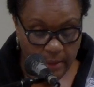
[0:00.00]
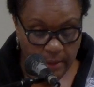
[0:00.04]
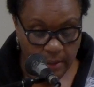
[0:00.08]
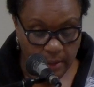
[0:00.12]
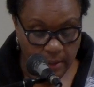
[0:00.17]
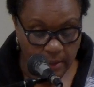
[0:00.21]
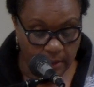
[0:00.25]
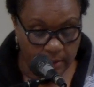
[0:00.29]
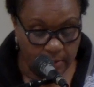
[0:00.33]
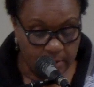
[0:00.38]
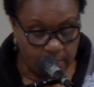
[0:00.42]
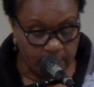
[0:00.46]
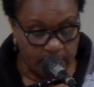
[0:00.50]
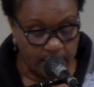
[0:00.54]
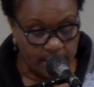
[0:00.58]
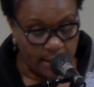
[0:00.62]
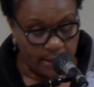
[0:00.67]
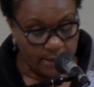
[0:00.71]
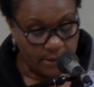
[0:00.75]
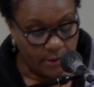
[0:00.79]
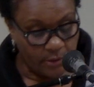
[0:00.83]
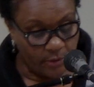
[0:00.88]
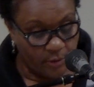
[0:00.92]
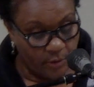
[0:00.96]
ye
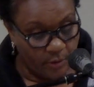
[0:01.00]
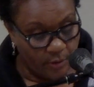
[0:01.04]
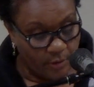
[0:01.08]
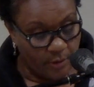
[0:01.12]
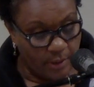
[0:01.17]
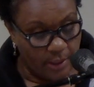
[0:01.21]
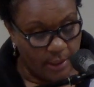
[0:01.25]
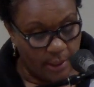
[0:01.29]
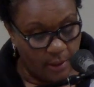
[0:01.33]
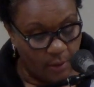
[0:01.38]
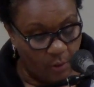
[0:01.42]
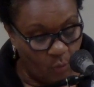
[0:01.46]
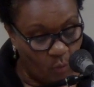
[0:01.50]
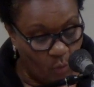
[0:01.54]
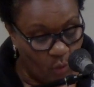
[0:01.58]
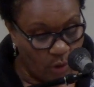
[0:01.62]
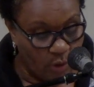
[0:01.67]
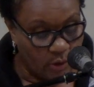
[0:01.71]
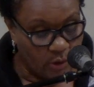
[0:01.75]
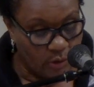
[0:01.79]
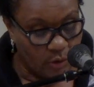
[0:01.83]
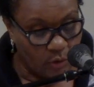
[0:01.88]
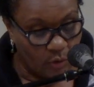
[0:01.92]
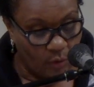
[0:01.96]
assist her in
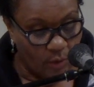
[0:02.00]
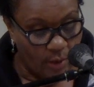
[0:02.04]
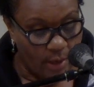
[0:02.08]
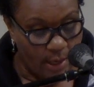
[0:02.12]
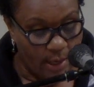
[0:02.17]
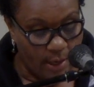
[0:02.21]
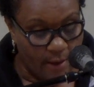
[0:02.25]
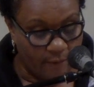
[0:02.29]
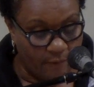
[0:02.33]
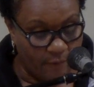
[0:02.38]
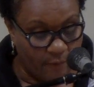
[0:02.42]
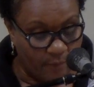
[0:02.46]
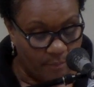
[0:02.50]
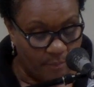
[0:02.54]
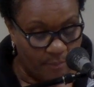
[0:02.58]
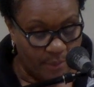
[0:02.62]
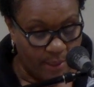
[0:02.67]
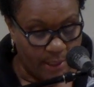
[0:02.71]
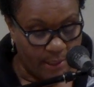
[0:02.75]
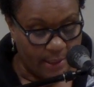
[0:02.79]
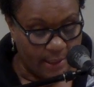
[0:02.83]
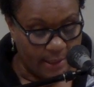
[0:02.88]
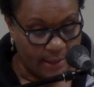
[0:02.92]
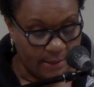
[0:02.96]
whatsoever
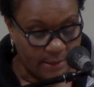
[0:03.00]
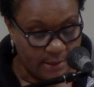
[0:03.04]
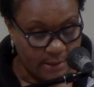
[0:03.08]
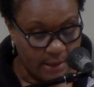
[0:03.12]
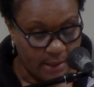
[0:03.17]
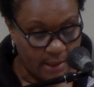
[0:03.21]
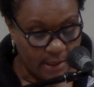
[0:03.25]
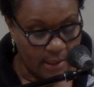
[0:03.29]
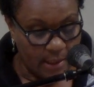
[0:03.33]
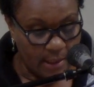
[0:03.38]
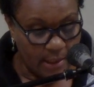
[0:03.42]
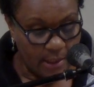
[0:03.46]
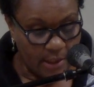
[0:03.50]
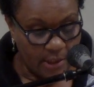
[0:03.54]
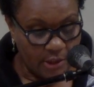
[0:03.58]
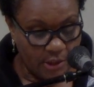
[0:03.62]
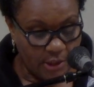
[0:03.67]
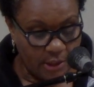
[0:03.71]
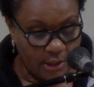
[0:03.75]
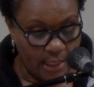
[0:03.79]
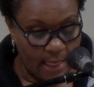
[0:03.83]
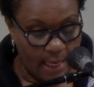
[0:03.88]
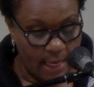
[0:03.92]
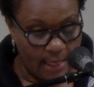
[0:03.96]
business
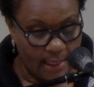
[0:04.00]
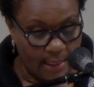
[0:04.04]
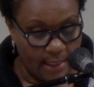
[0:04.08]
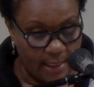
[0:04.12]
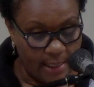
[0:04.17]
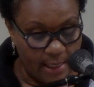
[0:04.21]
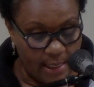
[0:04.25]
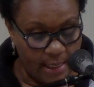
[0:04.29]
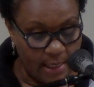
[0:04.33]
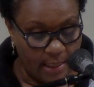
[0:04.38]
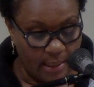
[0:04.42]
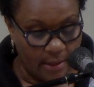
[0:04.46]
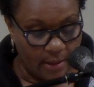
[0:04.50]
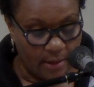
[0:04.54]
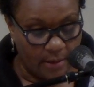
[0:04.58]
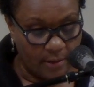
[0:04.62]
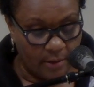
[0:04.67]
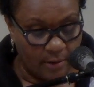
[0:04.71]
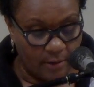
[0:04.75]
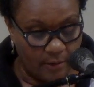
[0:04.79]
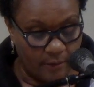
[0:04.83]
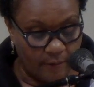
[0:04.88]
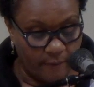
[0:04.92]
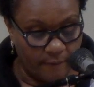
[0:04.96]
she had need
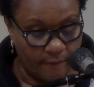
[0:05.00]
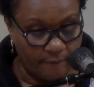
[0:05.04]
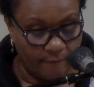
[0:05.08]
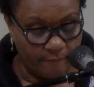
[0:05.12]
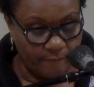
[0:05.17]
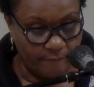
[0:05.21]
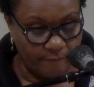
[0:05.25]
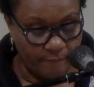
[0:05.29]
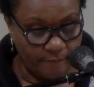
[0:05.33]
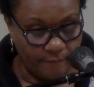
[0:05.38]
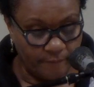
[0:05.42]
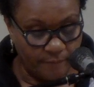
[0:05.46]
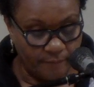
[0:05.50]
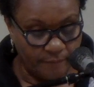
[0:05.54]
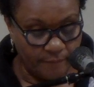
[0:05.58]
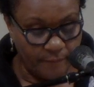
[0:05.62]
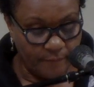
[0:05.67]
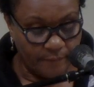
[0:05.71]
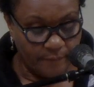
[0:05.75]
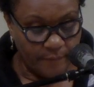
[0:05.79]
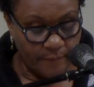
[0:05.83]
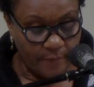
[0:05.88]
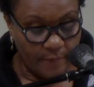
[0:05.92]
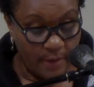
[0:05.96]
of,
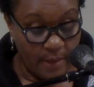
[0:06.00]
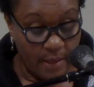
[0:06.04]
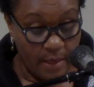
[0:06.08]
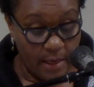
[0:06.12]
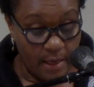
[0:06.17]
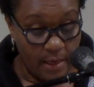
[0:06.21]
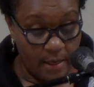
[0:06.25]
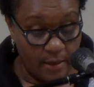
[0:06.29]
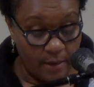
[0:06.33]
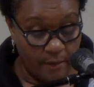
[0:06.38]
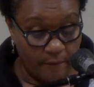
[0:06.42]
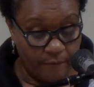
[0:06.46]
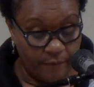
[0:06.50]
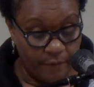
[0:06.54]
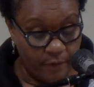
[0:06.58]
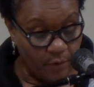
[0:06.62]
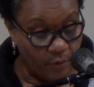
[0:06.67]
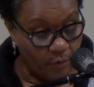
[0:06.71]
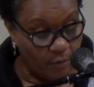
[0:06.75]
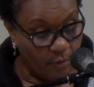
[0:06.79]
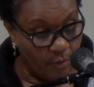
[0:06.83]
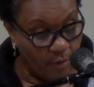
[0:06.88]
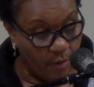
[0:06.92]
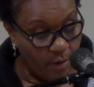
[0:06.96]
need of
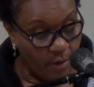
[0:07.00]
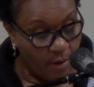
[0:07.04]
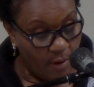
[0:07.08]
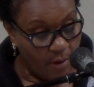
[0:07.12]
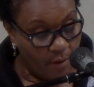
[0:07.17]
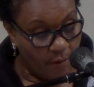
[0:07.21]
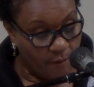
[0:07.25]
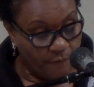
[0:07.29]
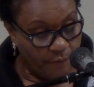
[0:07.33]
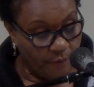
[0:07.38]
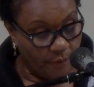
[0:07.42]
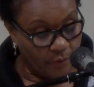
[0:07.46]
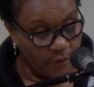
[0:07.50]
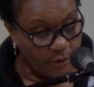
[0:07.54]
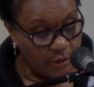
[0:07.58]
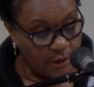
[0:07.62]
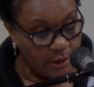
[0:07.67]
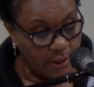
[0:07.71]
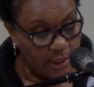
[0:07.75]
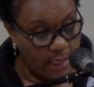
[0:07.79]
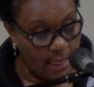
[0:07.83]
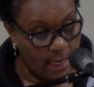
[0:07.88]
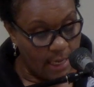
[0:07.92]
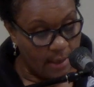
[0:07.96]
you, for
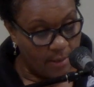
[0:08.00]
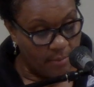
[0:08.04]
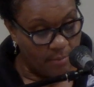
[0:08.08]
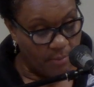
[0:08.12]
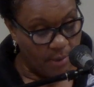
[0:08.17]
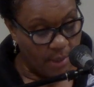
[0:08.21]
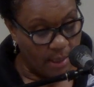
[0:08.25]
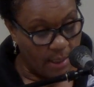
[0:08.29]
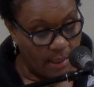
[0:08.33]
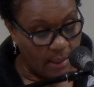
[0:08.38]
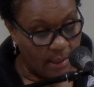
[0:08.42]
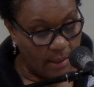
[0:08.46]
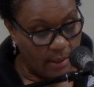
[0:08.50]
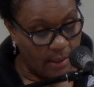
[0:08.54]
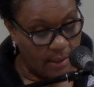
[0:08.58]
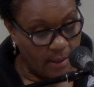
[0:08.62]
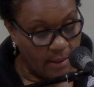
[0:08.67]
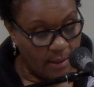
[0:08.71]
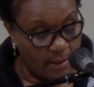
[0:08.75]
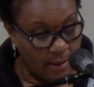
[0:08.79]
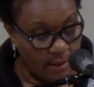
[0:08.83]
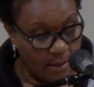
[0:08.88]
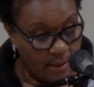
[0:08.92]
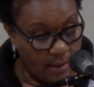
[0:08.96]
she had been
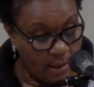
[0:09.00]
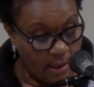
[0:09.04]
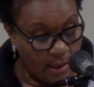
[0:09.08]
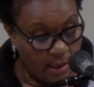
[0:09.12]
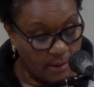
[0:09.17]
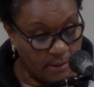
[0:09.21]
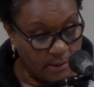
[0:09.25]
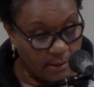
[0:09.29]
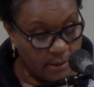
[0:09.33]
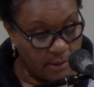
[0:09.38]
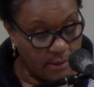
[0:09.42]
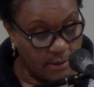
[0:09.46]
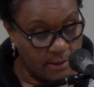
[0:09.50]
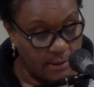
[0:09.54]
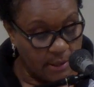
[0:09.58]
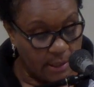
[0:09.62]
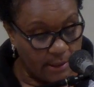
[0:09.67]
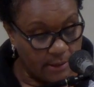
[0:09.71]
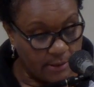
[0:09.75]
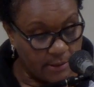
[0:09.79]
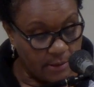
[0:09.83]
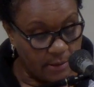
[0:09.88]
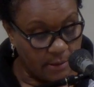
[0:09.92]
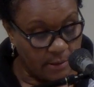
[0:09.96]
a
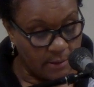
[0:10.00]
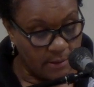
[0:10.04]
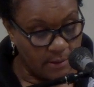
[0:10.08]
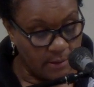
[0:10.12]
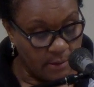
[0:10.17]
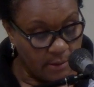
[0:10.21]
successor